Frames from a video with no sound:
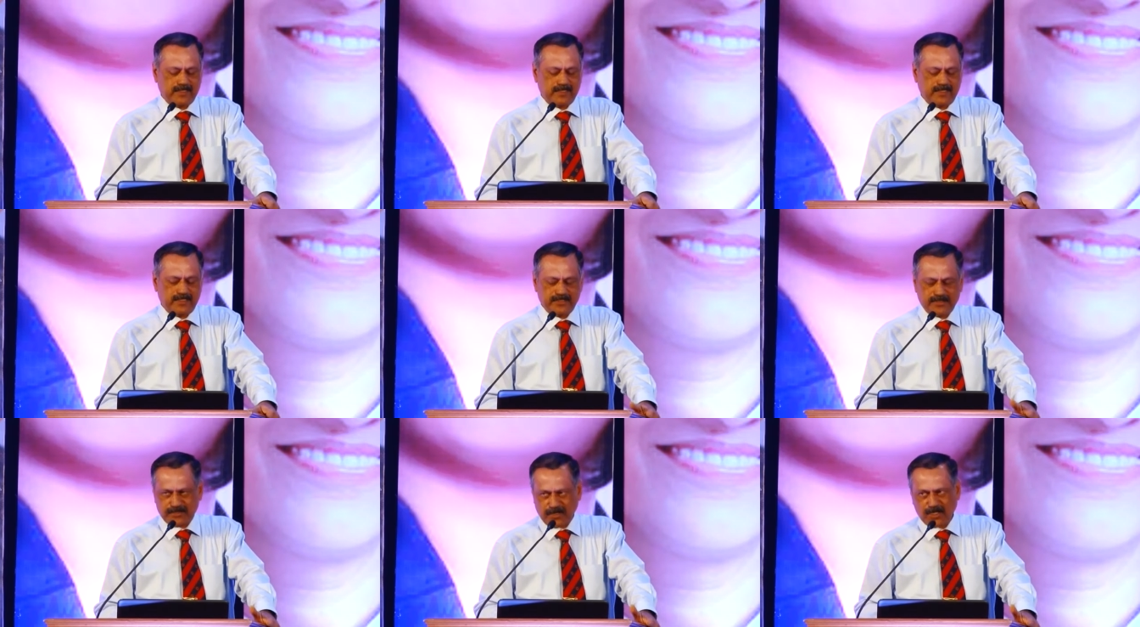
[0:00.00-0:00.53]
in
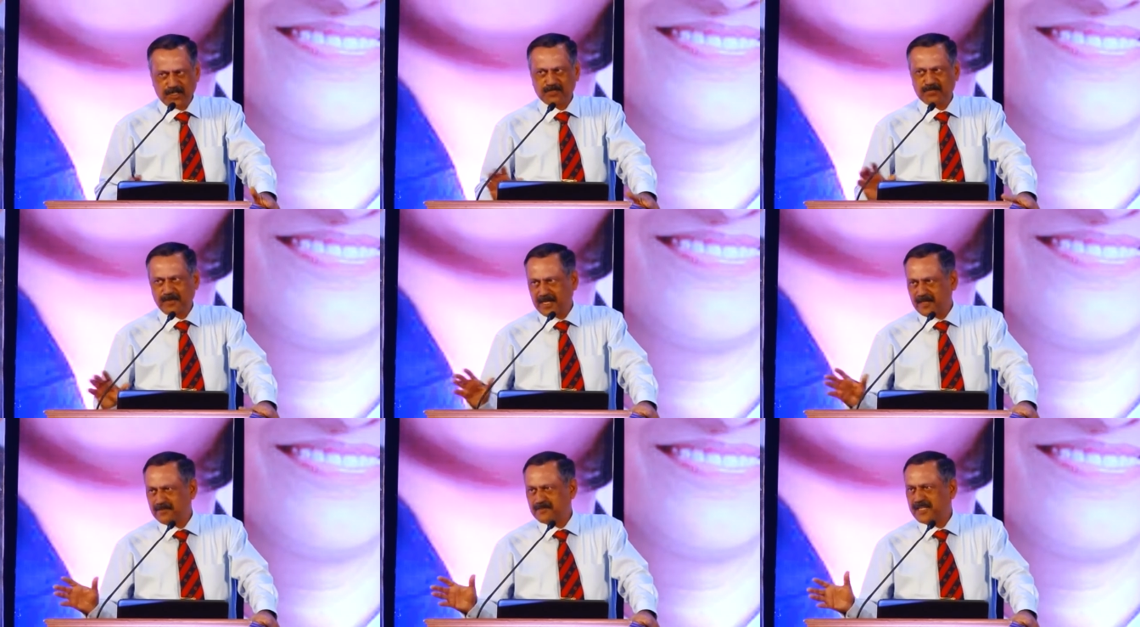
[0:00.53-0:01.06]
this short
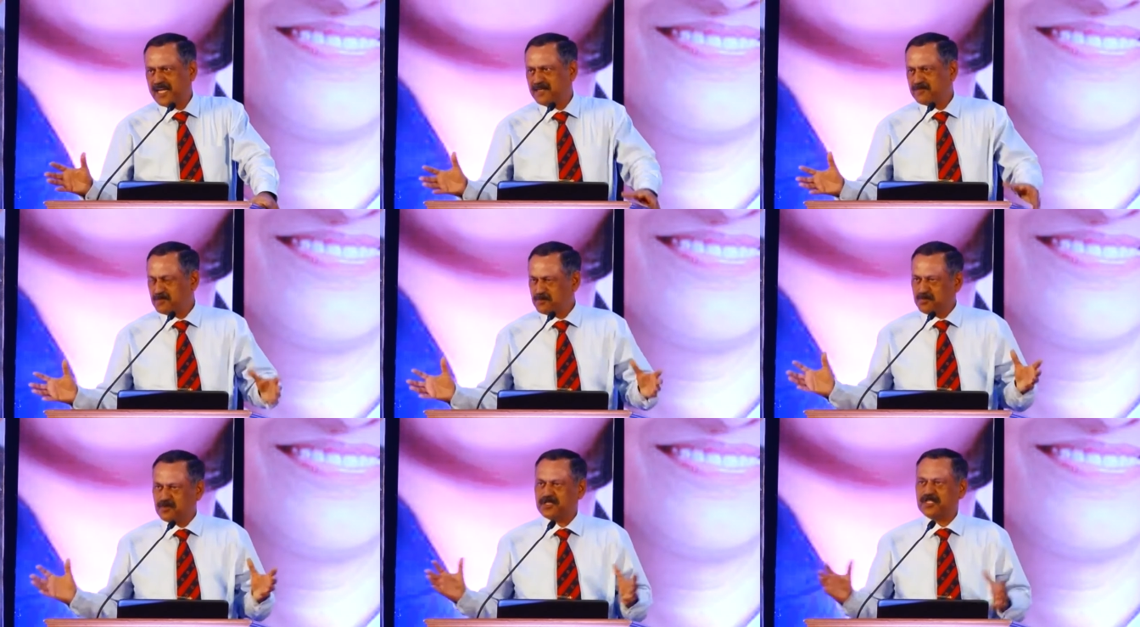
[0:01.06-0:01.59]
span of time
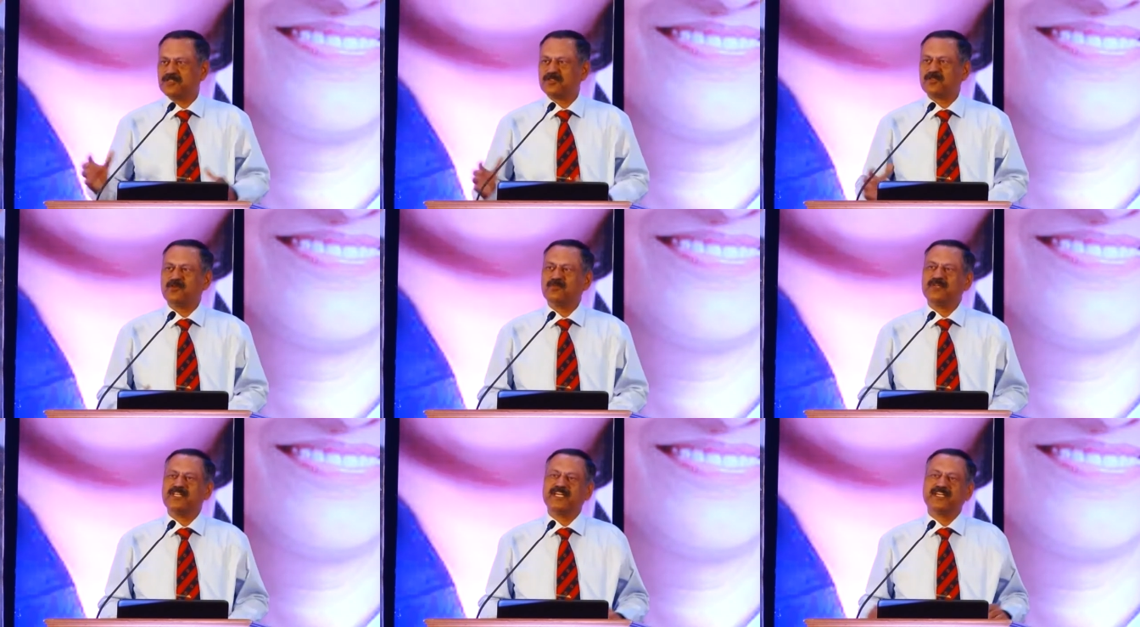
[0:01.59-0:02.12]
to put in
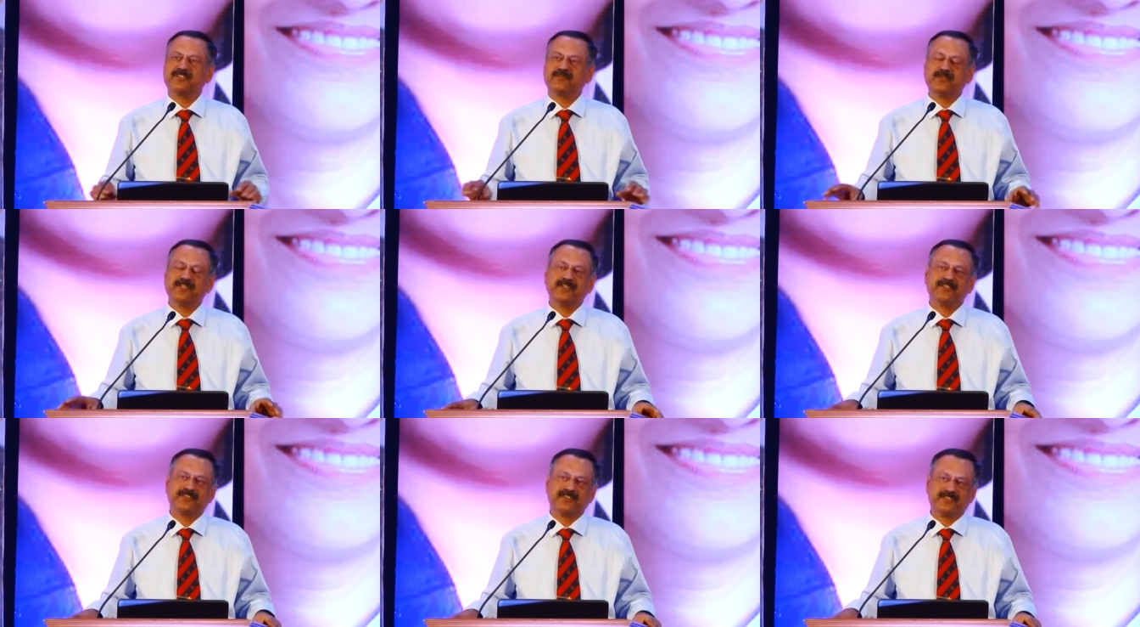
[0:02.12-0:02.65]
so many
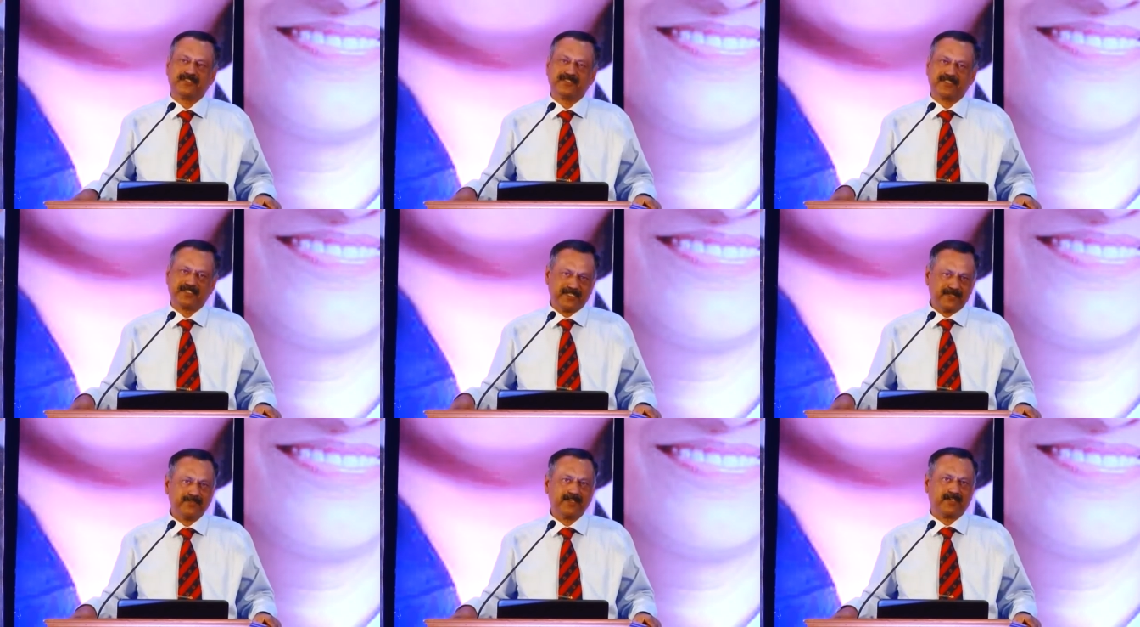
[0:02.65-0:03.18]
experiences
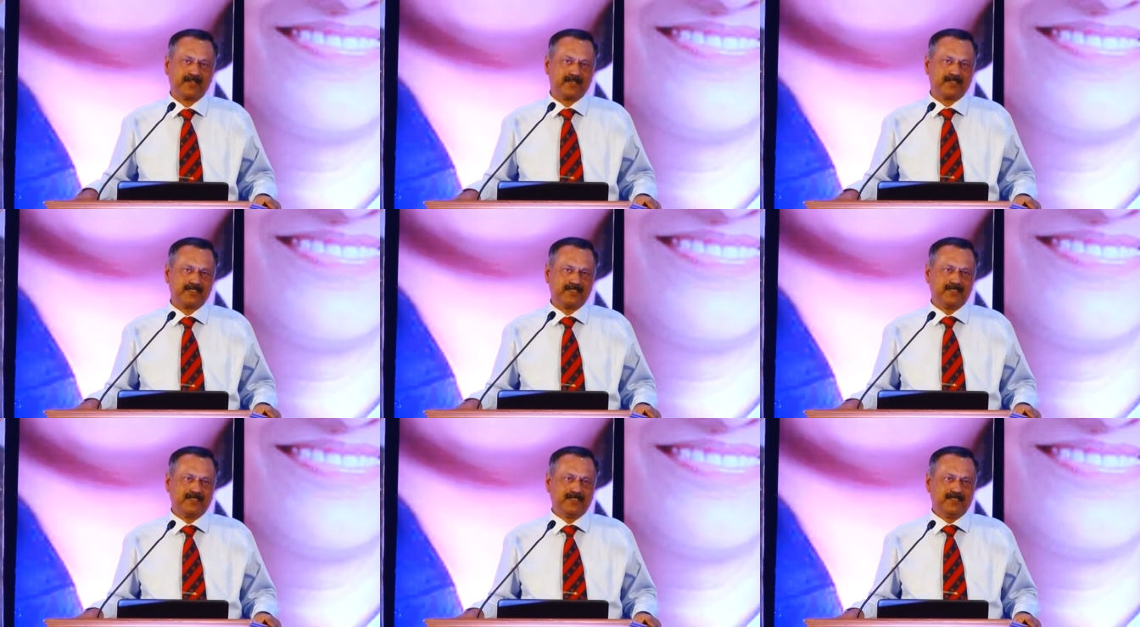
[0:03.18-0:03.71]
is difficult.